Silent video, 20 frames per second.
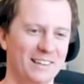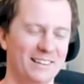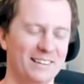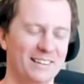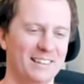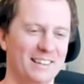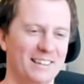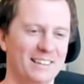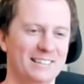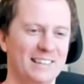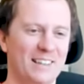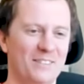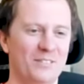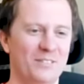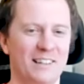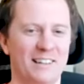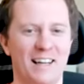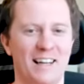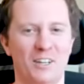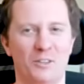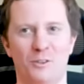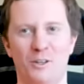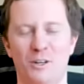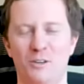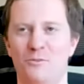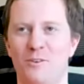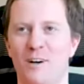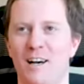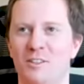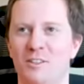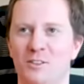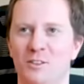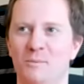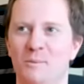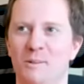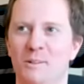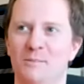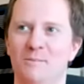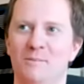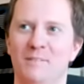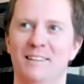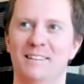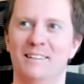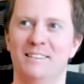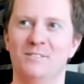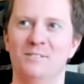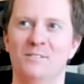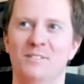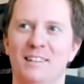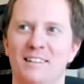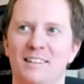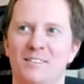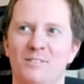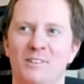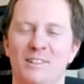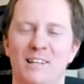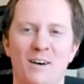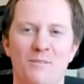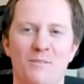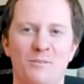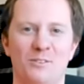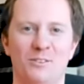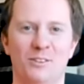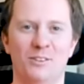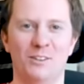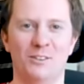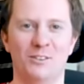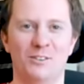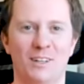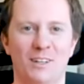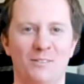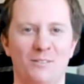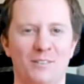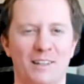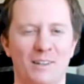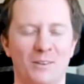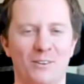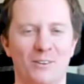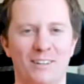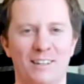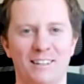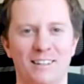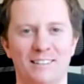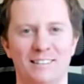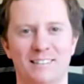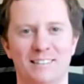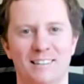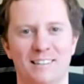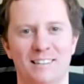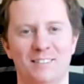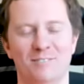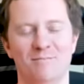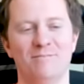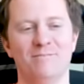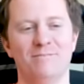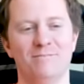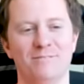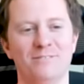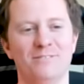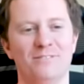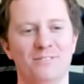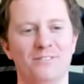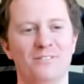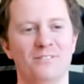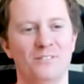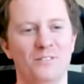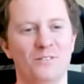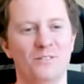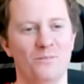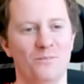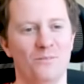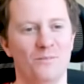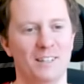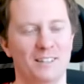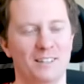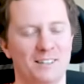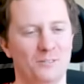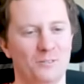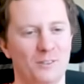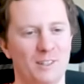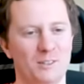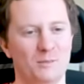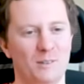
Uh, something that is very fashionable, but but perhaps not something where I see much investment